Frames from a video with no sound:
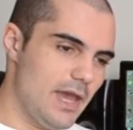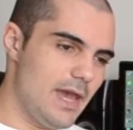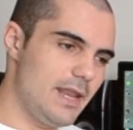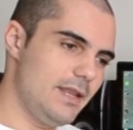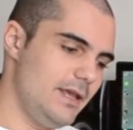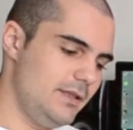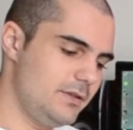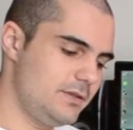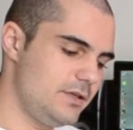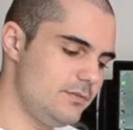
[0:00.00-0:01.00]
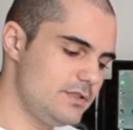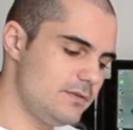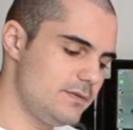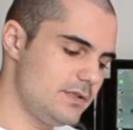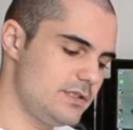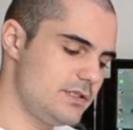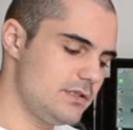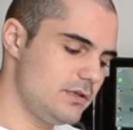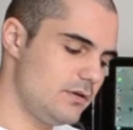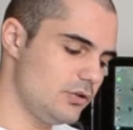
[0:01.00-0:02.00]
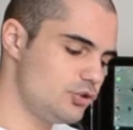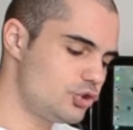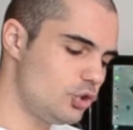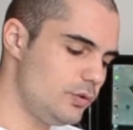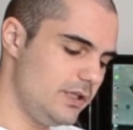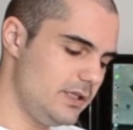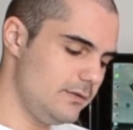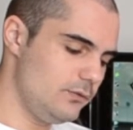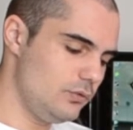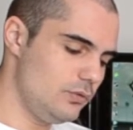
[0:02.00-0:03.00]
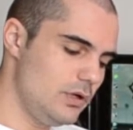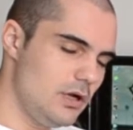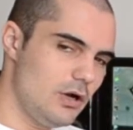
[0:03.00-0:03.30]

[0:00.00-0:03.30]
and in the terms of control they give you,